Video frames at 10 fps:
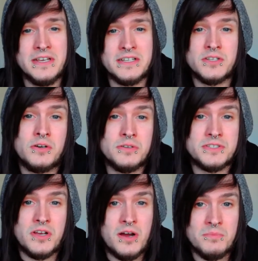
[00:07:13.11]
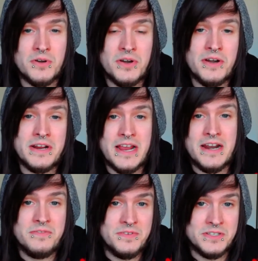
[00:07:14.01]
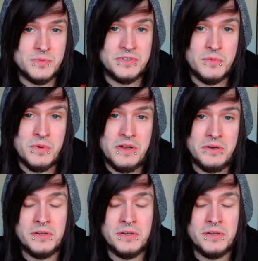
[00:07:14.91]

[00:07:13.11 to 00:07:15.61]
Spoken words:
It's all somber and it kind of fits really well.